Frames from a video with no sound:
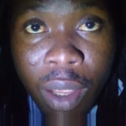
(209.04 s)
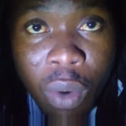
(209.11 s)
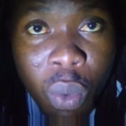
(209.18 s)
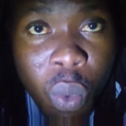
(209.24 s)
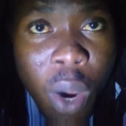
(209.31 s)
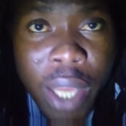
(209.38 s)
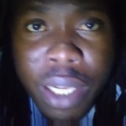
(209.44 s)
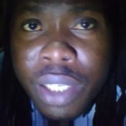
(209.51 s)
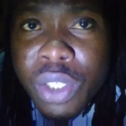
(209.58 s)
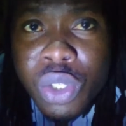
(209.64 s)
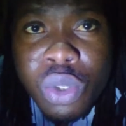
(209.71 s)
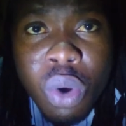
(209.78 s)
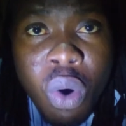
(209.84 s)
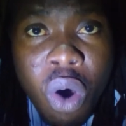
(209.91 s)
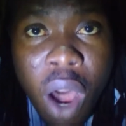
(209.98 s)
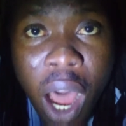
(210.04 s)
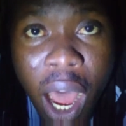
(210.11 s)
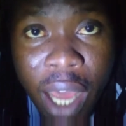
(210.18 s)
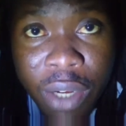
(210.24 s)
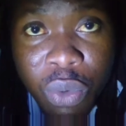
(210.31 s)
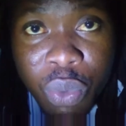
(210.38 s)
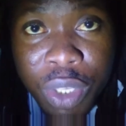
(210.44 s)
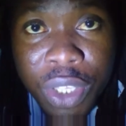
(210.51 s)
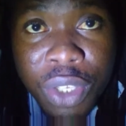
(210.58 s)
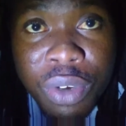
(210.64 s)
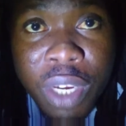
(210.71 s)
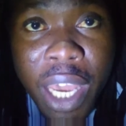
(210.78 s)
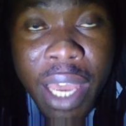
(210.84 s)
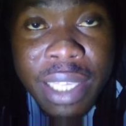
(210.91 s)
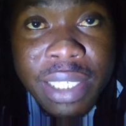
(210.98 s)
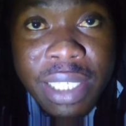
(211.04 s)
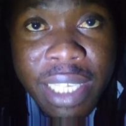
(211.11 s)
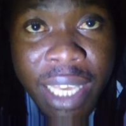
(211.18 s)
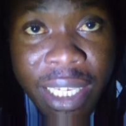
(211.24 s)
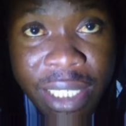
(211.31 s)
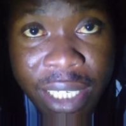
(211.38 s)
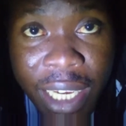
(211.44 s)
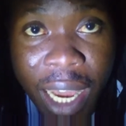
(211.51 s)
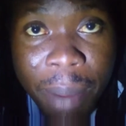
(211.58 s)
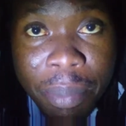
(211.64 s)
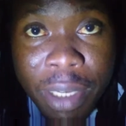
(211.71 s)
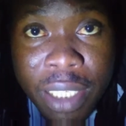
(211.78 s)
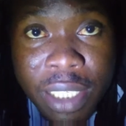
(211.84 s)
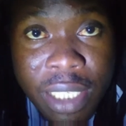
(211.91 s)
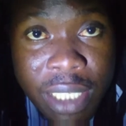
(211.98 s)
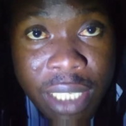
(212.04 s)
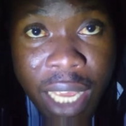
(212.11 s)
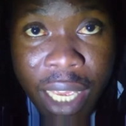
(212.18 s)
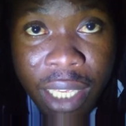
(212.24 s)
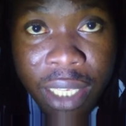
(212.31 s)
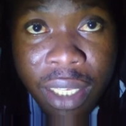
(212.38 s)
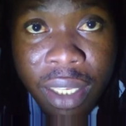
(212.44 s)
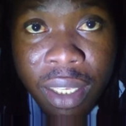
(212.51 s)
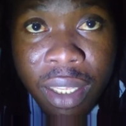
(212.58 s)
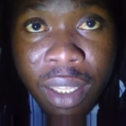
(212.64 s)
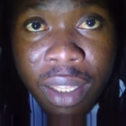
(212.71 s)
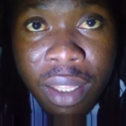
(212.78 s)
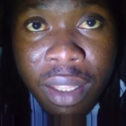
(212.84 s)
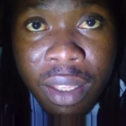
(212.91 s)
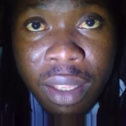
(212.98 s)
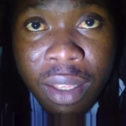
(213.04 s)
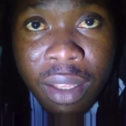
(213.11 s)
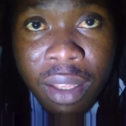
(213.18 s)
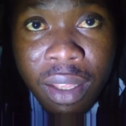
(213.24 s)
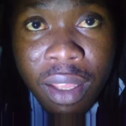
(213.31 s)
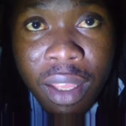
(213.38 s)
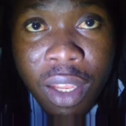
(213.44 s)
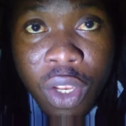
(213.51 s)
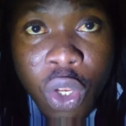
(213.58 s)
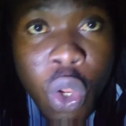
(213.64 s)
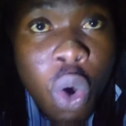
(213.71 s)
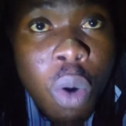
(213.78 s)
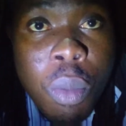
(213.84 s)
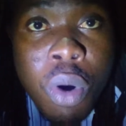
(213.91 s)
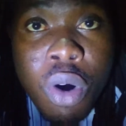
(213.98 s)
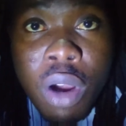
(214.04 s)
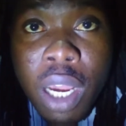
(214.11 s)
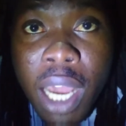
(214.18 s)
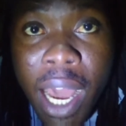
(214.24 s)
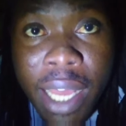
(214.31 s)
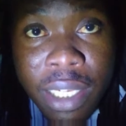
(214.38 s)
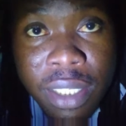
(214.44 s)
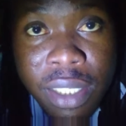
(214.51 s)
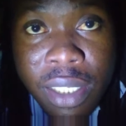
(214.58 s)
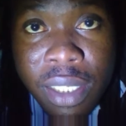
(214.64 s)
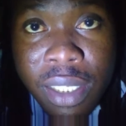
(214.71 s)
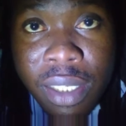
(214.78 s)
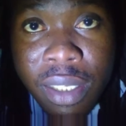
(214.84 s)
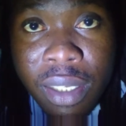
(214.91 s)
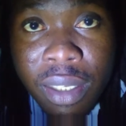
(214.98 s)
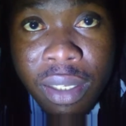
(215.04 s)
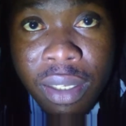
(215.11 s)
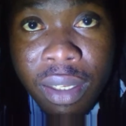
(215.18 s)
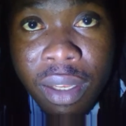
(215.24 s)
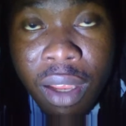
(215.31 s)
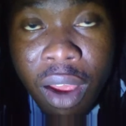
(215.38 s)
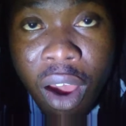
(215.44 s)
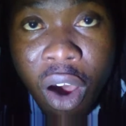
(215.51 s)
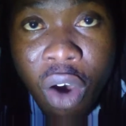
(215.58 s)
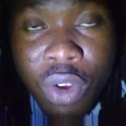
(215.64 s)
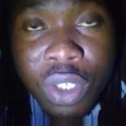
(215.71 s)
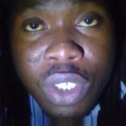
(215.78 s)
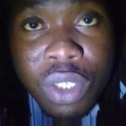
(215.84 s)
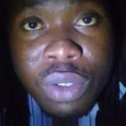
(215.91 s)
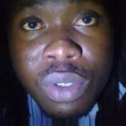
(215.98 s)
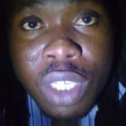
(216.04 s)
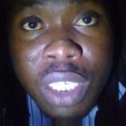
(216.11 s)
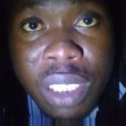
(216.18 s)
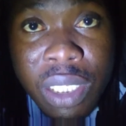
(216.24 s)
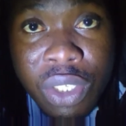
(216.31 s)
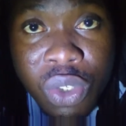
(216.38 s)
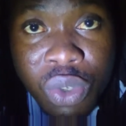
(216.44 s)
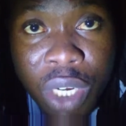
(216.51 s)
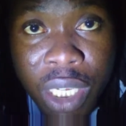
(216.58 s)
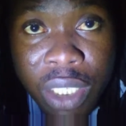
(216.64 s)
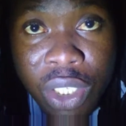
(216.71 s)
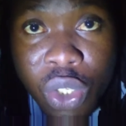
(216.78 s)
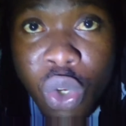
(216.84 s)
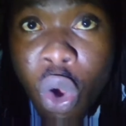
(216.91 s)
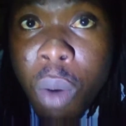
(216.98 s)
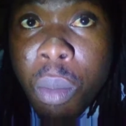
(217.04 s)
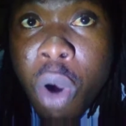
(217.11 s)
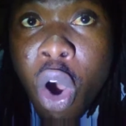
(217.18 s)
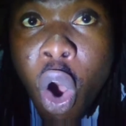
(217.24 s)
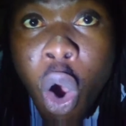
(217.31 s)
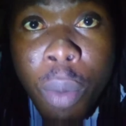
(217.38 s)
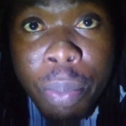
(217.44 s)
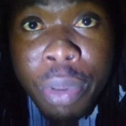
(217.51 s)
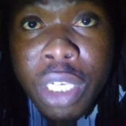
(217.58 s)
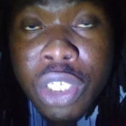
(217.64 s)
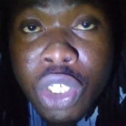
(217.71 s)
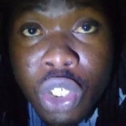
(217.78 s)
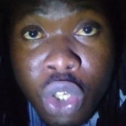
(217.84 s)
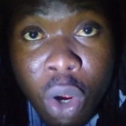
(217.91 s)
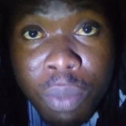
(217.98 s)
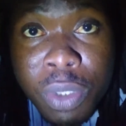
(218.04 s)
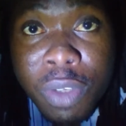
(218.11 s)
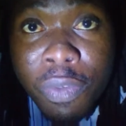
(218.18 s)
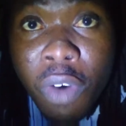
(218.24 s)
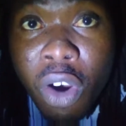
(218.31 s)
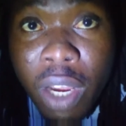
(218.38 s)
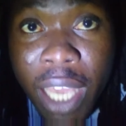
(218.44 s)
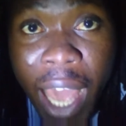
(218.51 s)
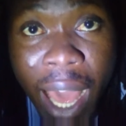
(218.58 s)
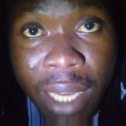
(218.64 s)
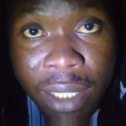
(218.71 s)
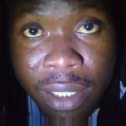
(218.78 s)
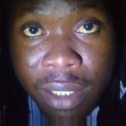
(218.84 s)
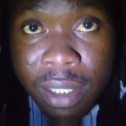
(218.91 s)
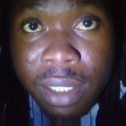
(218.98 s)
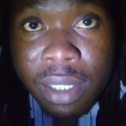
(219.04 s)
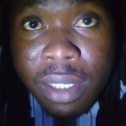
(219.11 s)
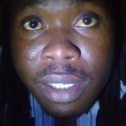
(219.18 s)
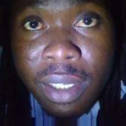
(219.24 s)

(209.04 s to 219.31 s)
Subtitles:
What is so hard with you guys getting up and saying no more guns onto the streets, no more open shops for guns?